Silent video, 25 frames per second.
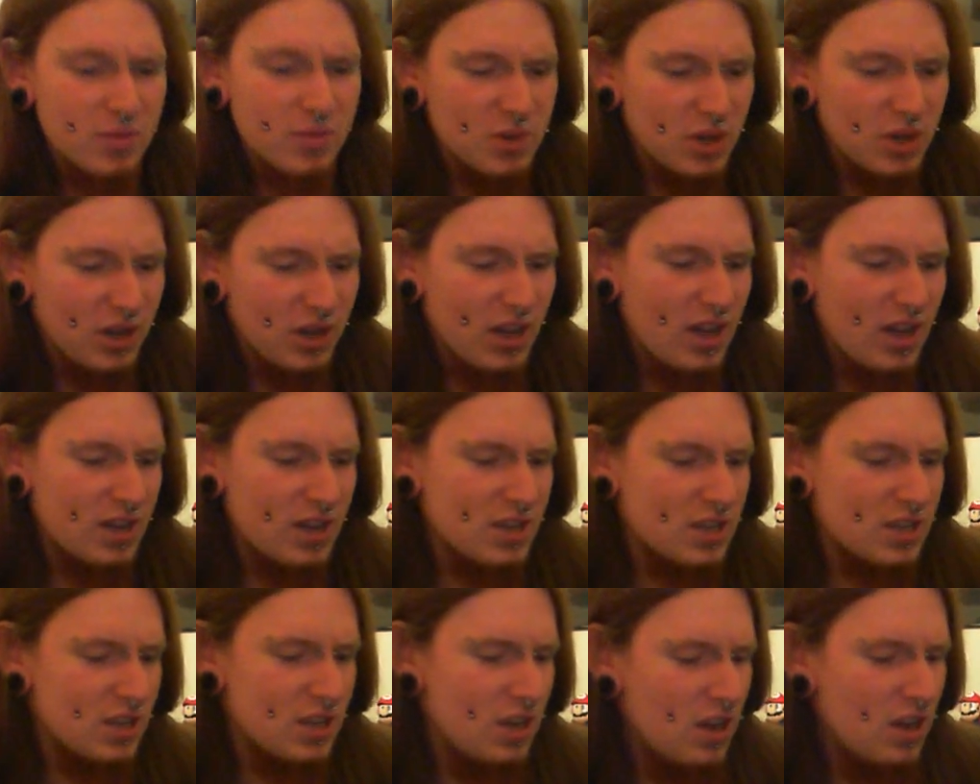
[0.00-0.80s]
I
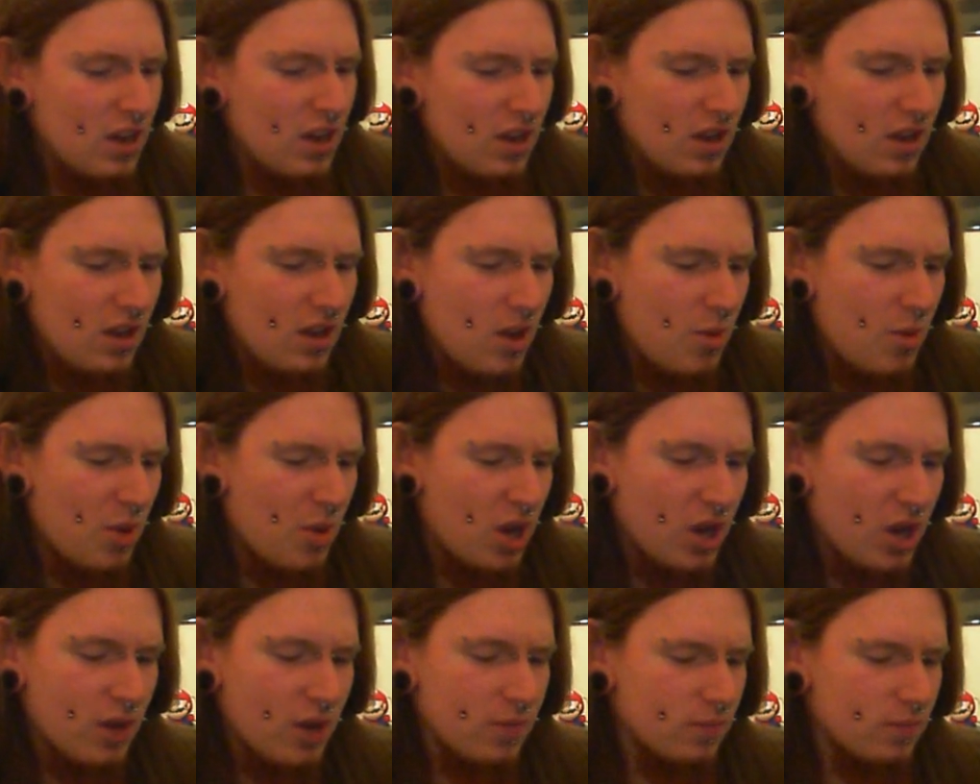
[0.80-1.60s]
guess.
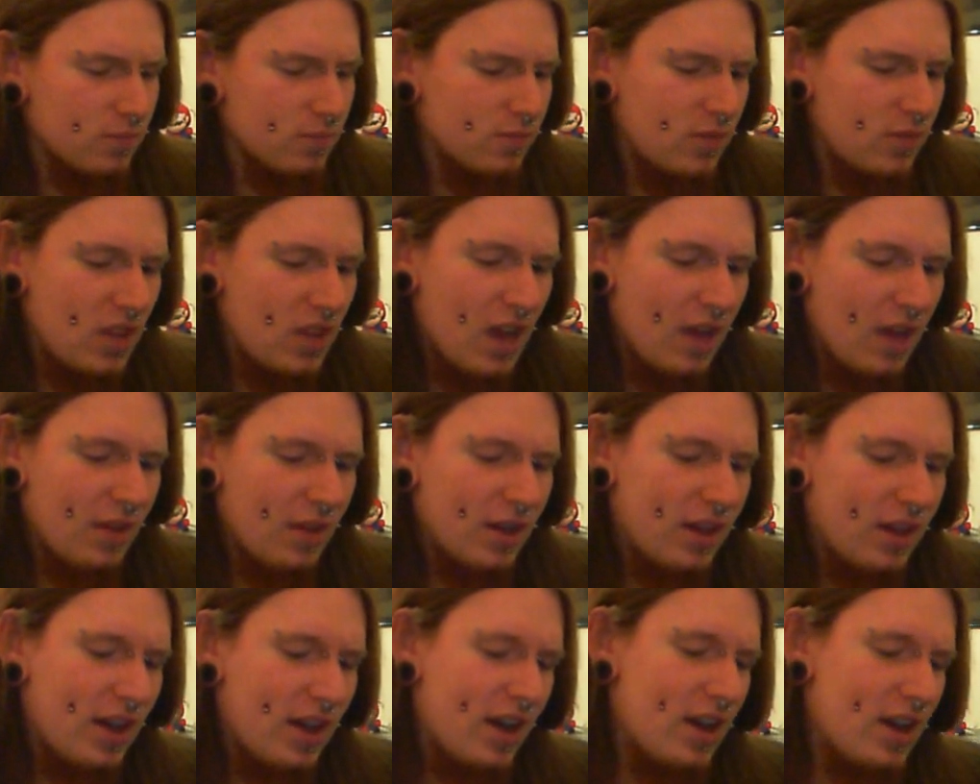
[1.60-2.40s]
But yeah,
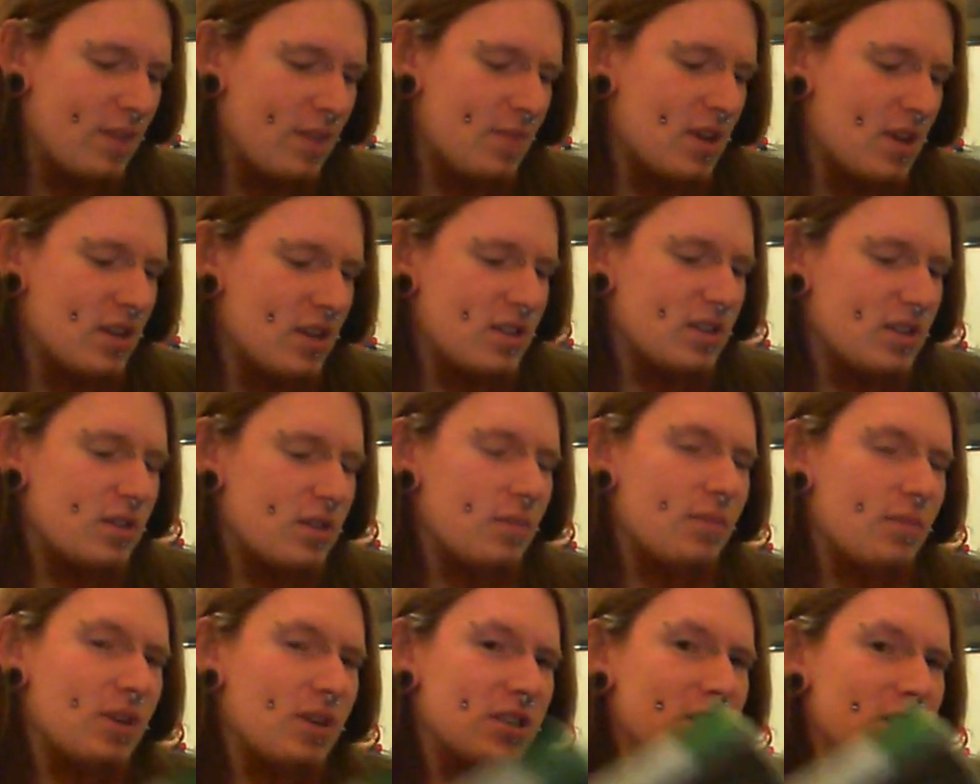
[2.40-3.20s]
that game is
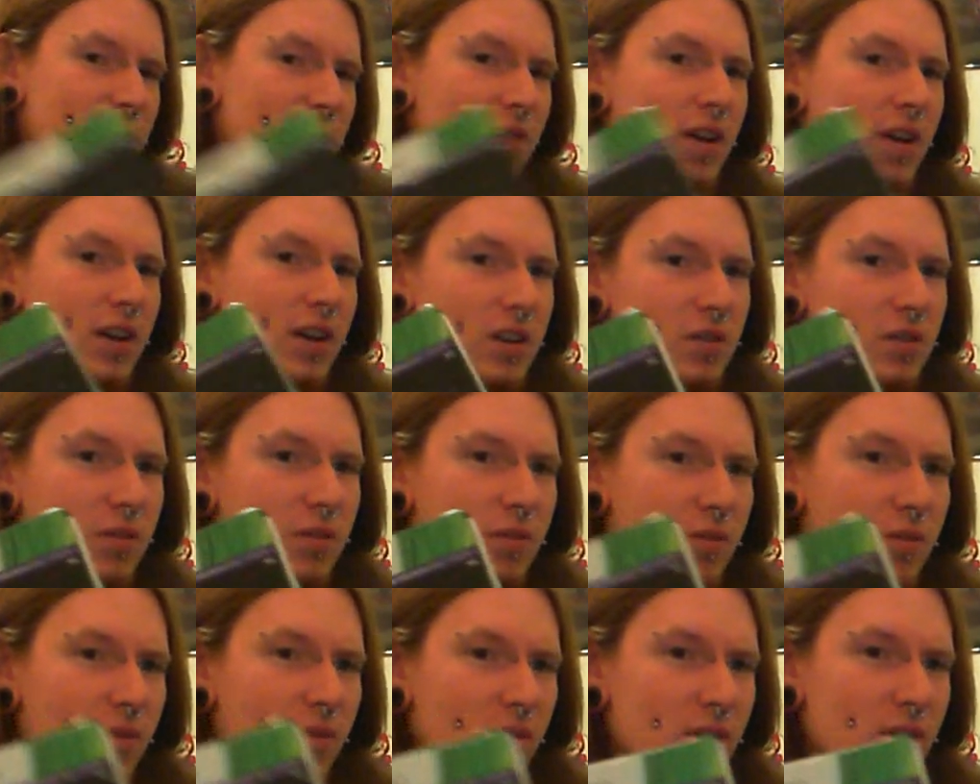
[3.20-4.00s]
Mass Effect
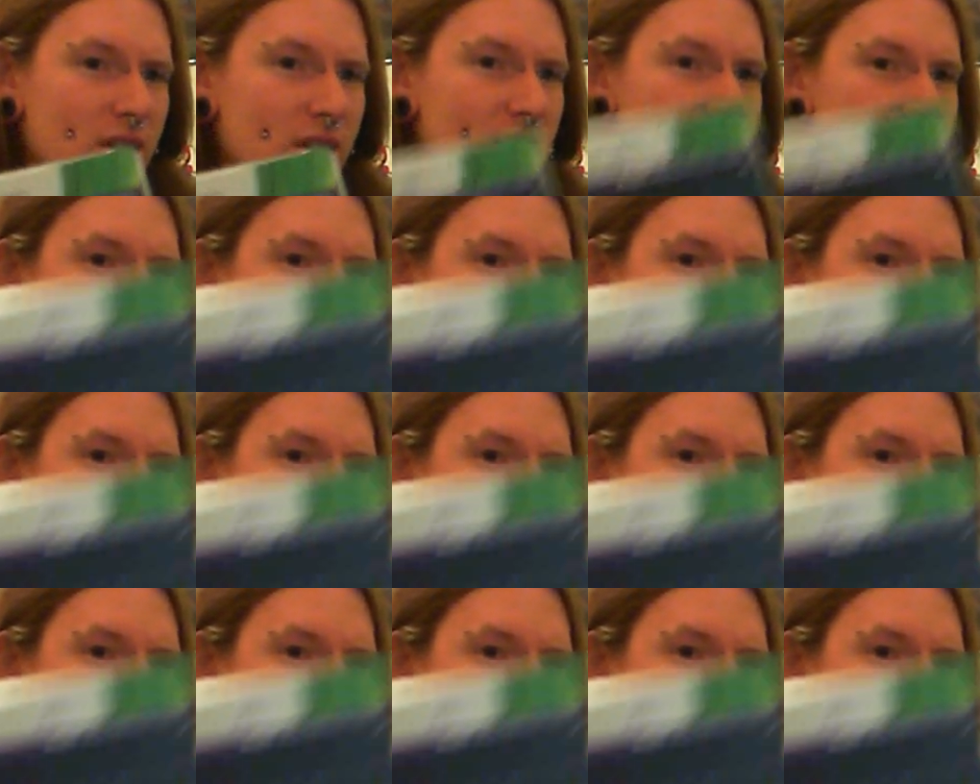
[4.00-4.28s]
3